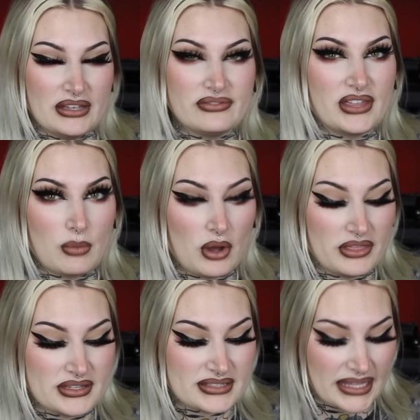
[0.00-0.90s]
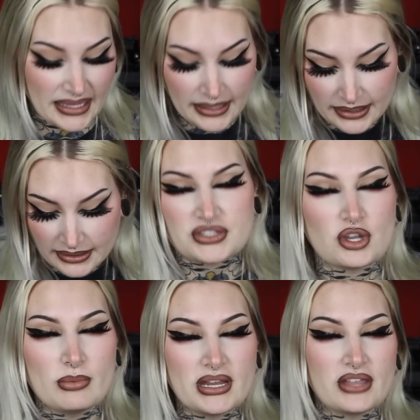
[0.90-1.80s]
if they want this kit.
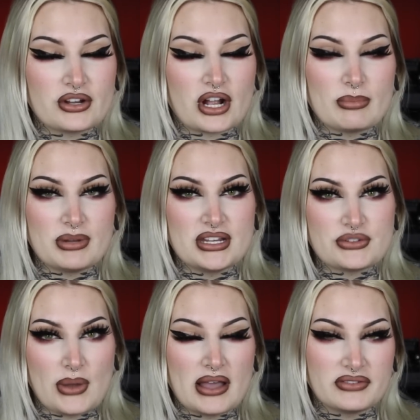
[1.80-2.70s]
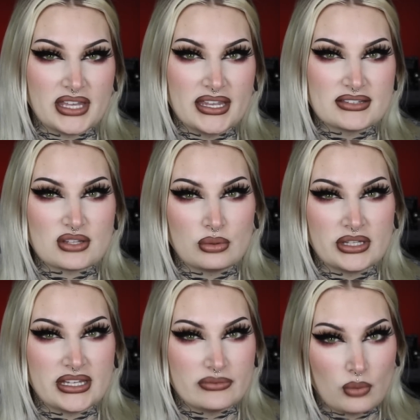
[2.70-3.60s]
So many other companies who have kits
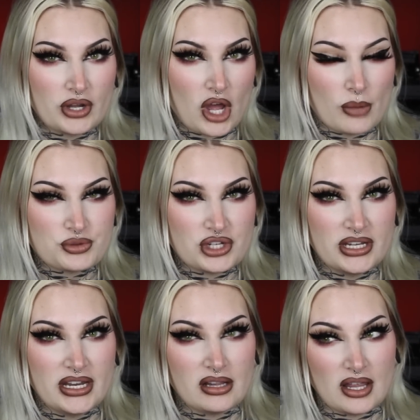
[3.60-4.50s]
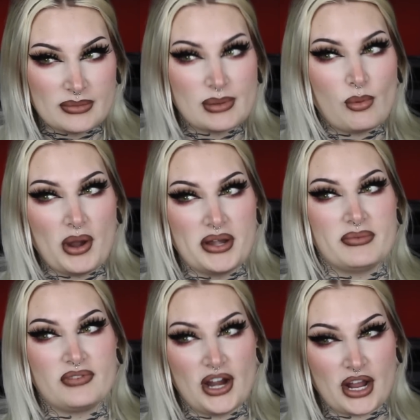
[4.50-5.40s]
only give one option, and a lot of people wind up
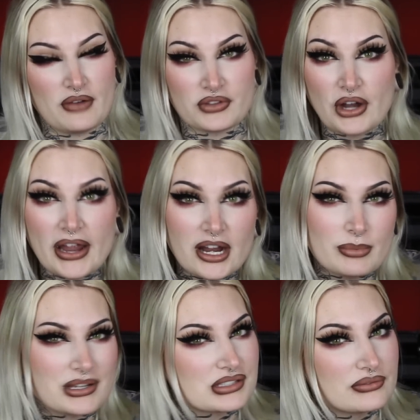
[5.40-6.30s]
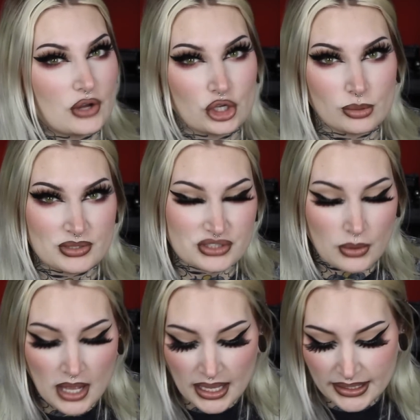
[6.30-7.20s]
frying off their hair because the volume is so
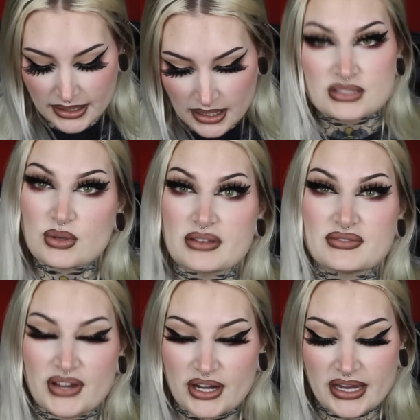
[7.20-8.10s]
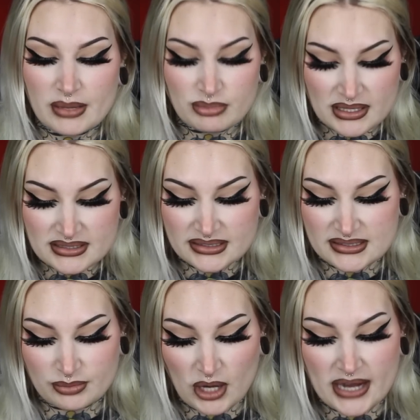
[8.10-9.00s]
high. So I was very pleasantly
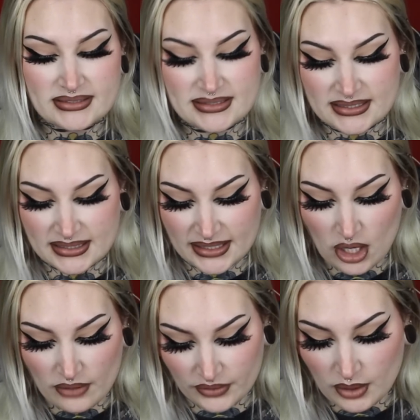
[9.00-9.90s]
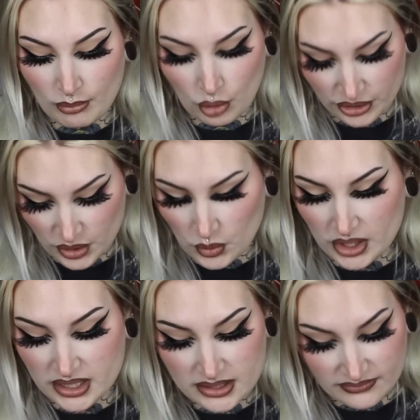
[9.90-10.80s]
surprised to see that they offer more than one